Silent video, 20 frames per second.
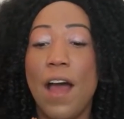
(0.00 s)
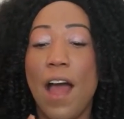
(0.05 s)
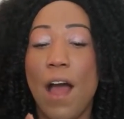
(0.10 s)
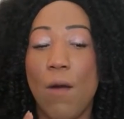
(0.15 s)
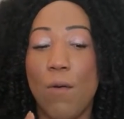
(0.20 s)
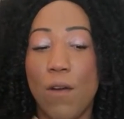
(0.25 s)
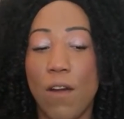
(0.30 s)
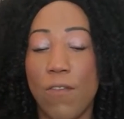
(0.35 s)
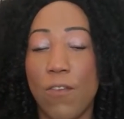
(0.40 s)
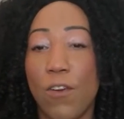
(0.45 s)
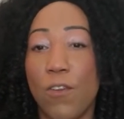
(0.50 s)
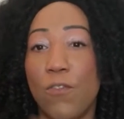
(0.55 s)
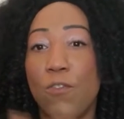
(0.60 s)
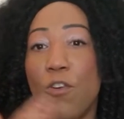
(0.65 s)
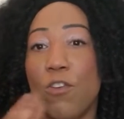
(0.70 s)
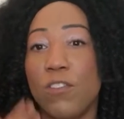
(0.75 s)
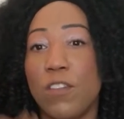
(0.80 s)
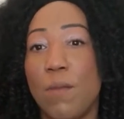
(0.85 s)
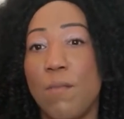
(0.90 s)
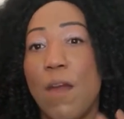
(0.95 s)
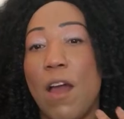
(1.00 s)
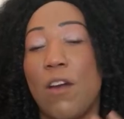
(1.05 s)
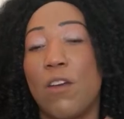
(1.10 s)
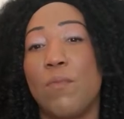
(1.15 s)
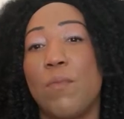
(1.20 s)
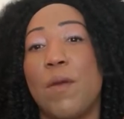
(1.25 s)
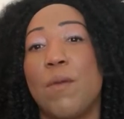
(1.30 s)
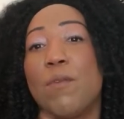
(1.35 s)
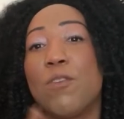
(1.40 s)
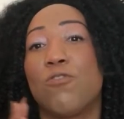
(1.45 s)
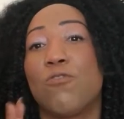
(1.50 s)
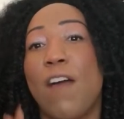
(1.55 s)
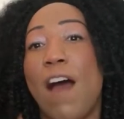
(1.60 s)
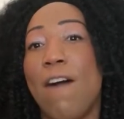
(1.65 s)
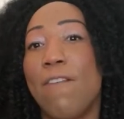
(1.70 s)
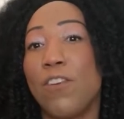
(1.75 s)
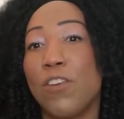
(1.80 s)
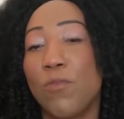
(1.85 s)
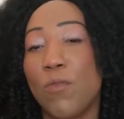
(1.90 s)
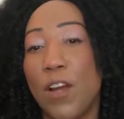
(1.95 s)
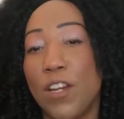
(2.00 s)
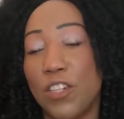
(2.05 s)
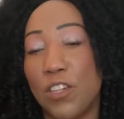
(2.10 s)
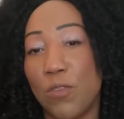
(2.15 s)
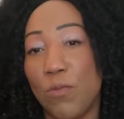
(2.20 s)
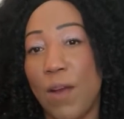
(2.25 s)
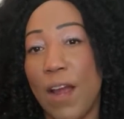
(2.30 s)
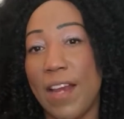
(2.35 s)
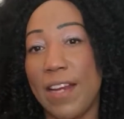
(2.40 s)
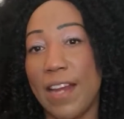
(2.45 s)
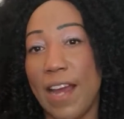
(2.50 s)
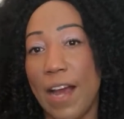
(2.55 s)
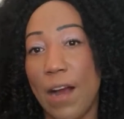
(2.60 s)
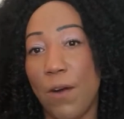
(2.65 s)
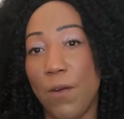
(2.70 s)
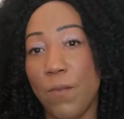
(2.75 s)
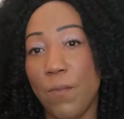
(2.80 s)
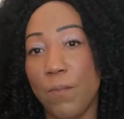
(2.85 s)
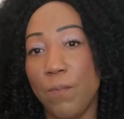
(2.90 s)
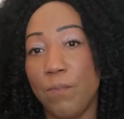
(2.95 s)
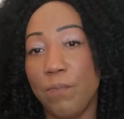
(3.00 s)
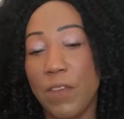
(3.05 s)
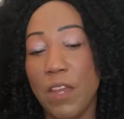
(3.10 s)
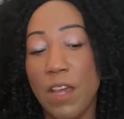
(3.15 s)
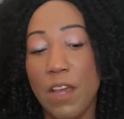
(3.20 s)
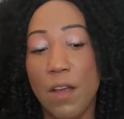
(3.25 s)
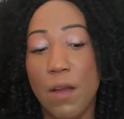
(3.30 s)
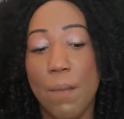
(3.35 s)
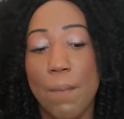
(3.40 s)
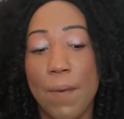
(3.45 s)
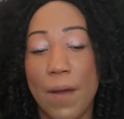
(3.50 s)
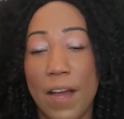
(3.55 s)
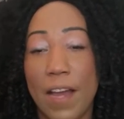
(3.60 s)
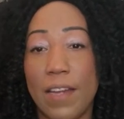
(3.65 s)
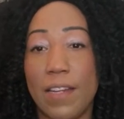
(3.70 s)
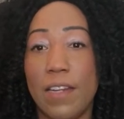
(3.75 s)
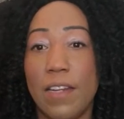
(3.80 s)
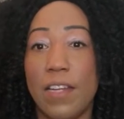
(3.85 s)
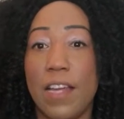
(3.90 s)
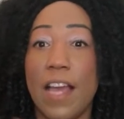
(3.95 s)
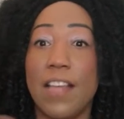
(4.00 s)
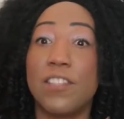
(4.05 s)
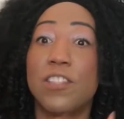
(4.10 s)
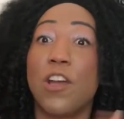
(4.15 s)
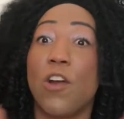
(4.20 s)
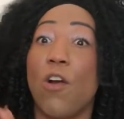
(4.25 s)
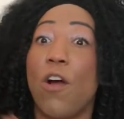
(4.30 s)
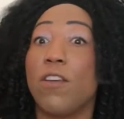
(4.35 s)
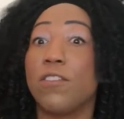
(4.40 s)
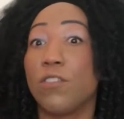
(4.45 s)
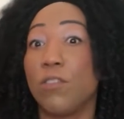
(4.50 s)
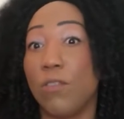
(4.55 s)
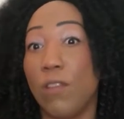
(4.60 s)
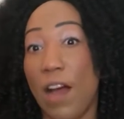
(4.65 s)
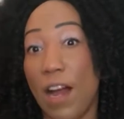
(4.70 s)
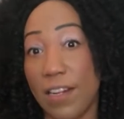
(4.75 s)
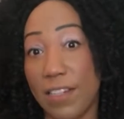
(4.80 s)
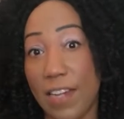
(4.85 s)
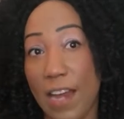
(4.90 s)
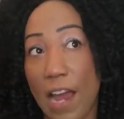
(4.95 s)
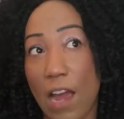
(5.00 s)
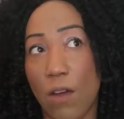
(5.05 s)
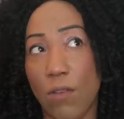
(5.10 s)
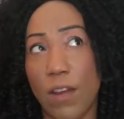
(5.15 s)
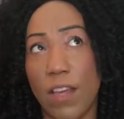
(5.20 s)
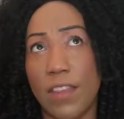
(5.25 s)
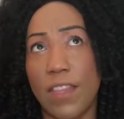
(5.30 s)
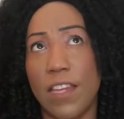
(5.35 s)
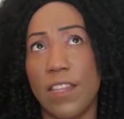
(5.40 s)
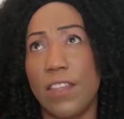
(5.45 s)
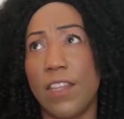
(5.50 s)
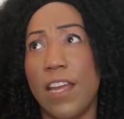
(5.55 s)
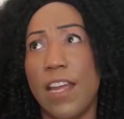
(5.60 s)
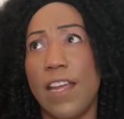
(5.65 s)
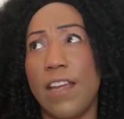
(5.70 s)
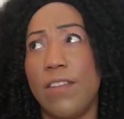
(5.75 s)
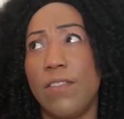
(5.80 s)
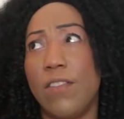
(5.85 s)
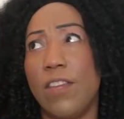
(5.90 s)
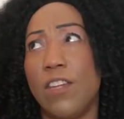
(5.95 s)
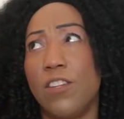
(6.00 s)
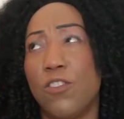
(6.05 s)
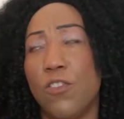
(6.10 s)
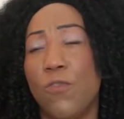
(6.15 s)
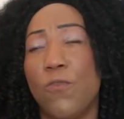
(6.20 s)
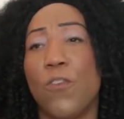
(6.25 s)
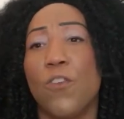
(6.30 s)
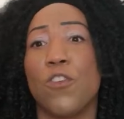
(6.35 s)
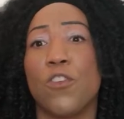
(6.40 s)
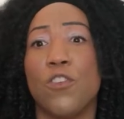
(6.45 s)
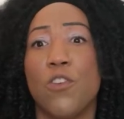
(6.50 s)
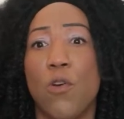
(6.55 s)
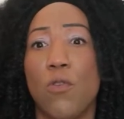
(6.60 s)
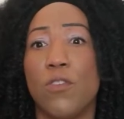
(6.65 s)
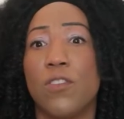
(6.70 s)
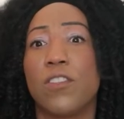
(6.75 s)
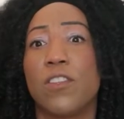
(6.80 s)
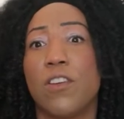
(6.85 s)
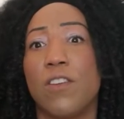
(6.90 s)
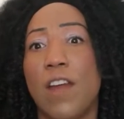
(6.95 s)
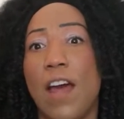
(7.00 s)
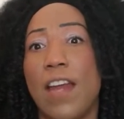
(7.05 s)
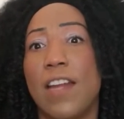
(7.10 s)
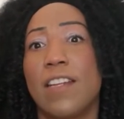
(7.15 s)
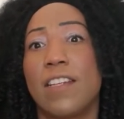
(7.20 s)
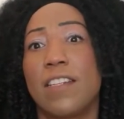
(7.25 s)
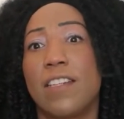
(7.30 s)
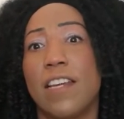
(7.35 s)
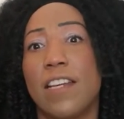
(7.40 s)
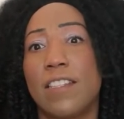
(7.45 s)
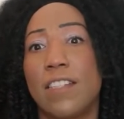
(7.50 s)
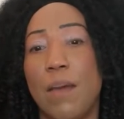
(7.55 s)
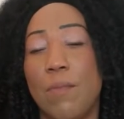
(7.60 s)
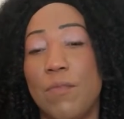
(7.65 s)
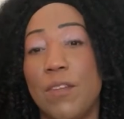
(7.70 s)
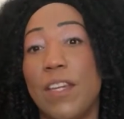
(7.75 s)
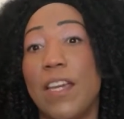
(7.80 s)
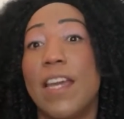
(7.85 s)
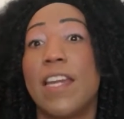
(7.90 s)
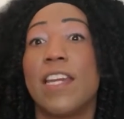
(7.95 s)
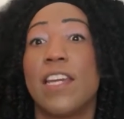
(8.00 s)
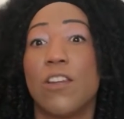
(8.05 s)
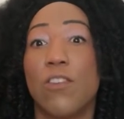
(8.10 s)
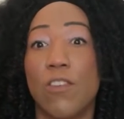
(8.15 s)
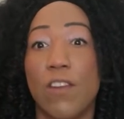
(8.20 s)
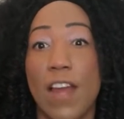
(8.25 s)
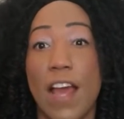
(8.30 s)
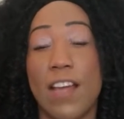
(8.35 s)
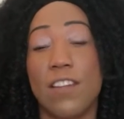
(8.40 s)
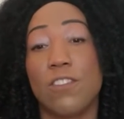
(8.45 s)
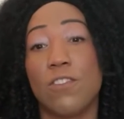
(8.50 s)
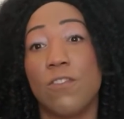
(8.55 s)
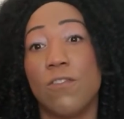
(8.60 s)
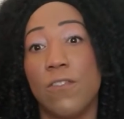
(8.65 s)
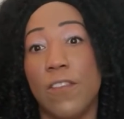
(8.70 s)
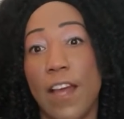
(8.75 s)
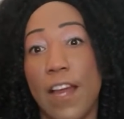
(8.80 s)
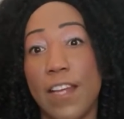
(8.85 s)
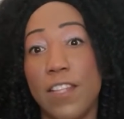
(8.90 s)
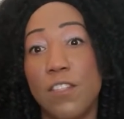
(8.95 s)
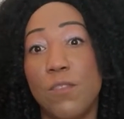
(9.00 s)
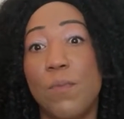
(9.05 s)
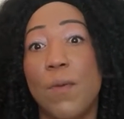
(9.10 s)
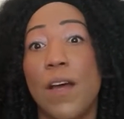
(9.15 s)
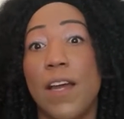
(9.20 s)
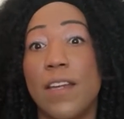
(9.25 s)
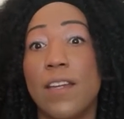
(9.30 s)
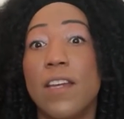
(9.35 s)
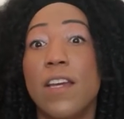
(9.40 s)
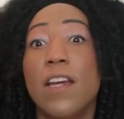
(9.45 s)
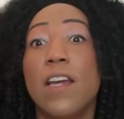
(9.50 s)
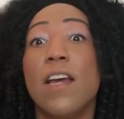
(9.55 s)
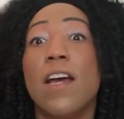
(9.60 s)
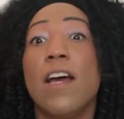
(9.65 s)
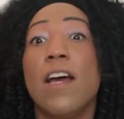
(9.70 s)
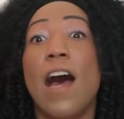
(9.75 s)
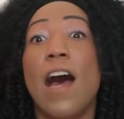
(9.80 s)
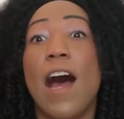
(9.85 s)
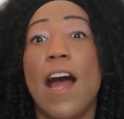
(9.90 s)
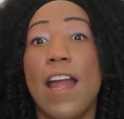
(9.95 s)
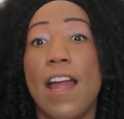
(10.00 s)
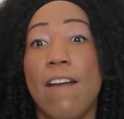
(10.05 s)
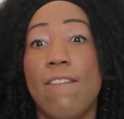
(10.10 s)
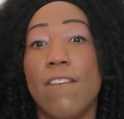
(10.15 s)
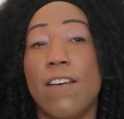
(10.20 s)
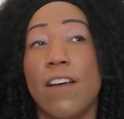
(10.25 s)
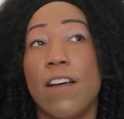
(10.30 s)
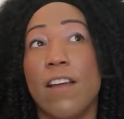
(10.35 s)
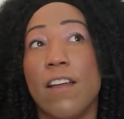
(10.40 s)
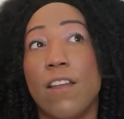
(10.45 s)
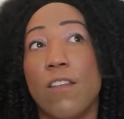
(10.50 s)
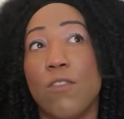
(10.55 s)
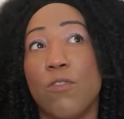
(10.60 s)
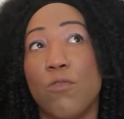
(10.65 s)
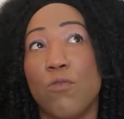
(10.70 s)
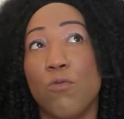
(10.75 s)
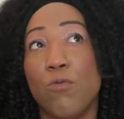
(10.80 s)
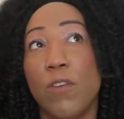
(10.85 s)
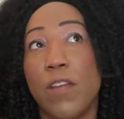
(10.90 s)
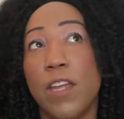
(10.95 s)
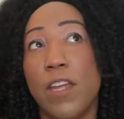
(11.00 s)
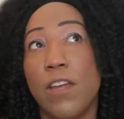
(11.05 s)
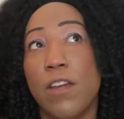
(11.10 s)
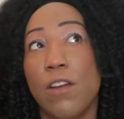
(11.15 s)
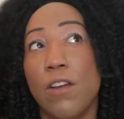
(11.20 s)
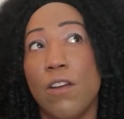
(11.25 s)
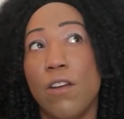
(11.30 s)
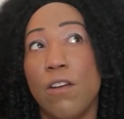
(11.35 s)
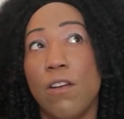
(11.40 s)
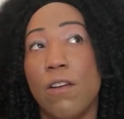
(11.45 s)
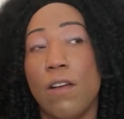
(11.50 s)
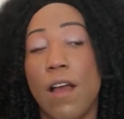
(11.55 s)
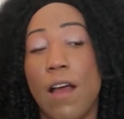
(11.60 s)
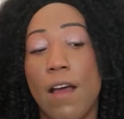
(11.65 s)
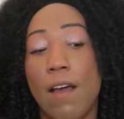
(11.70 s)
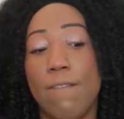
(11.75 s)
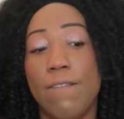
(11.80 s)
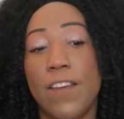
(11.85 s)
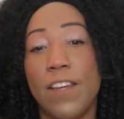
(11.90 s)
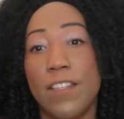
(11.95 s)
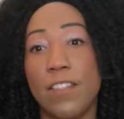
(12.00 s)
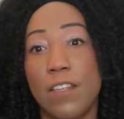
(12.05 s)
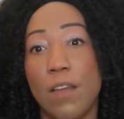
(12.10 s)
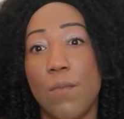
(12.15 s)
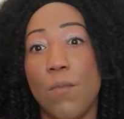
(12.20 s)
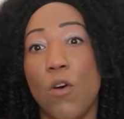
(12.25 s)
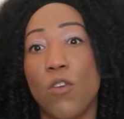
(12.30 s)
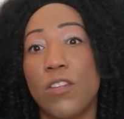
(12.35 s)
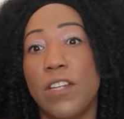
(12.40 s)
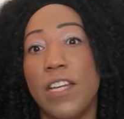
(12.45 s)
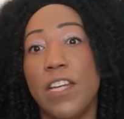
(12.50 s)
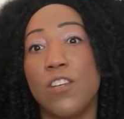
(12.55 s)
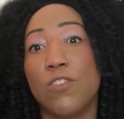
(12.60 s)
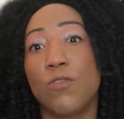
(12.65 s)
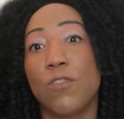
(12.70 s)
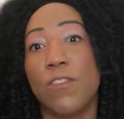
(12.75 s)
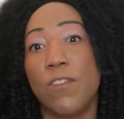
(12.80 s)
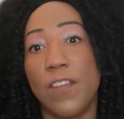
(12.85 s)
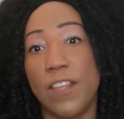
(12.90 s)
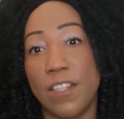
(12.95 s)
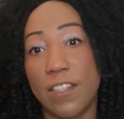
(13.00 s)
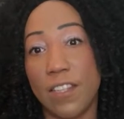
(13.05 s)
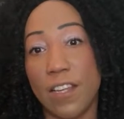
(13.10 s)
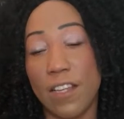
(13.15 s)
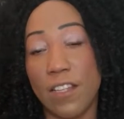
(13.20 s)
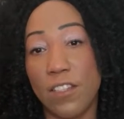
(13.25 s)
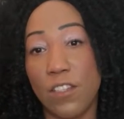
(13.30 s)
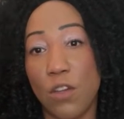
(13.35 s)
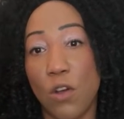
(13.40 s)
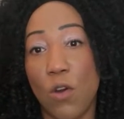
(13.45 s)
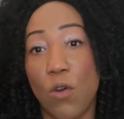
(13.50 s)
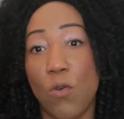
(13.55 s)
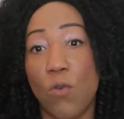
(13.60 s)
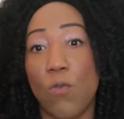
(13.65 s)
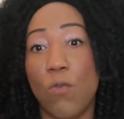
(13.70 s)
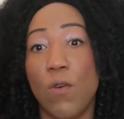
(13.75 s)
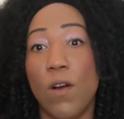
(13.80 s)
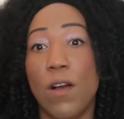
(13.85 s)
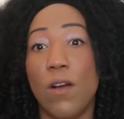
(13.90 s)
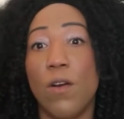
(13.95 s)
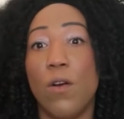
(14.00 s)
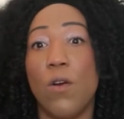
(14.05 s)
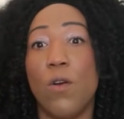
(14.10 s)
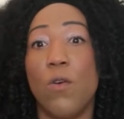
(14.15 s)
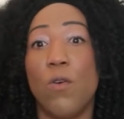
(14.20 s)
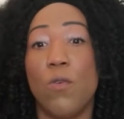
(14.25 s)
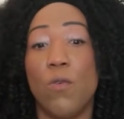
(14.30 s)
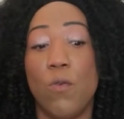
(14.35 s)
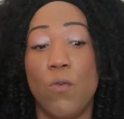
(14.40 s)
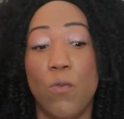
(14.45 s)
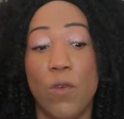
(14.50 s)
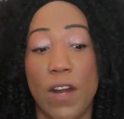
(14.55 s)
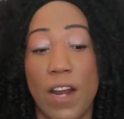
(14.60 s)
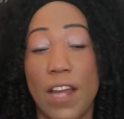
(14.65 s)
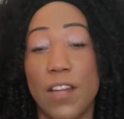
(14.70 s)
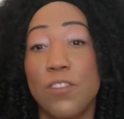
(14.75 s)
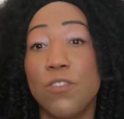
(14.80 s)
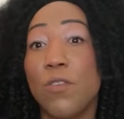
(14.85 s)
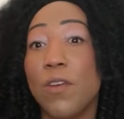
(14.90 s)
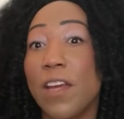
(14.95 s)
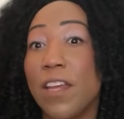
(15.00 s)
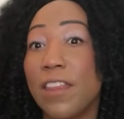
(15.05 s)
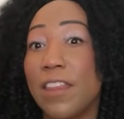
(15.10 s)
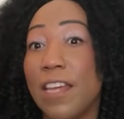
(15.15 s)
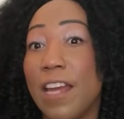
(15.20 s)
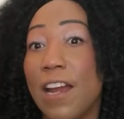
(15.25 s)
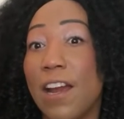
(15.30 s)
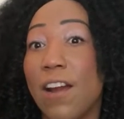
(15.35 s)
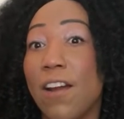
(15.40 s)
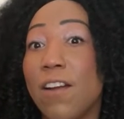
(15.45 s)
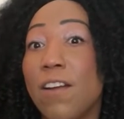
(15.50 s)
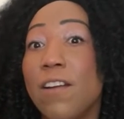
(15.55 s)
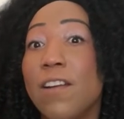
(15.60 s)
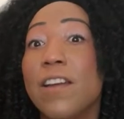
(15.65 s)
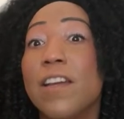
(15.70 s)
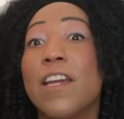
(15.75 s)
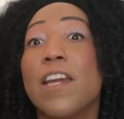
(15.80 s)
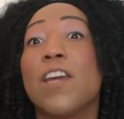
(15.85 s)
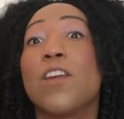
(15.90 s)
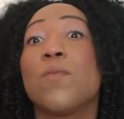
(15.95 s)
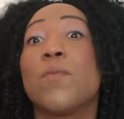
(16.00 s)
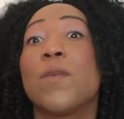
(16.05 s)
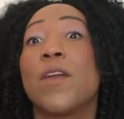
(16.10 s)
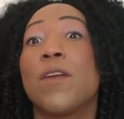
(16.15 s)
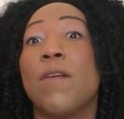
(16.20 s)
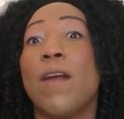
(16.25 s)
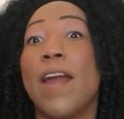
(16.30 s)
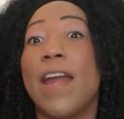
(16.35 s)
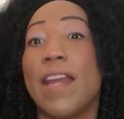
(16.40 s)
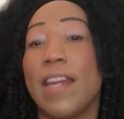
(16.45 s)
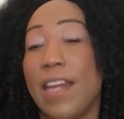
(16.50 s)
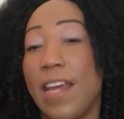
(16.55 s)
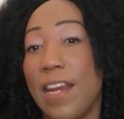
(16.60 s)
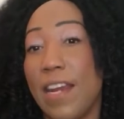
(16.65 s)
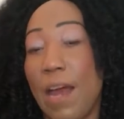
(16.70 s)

However, of course, I'm not going to be able to travel to Russia right now. But as they're also locked down, I think until further notice, they're not accepting any international flights. But I have a 3-year visa, multi-entry visa. So when I do get there, it'll be great.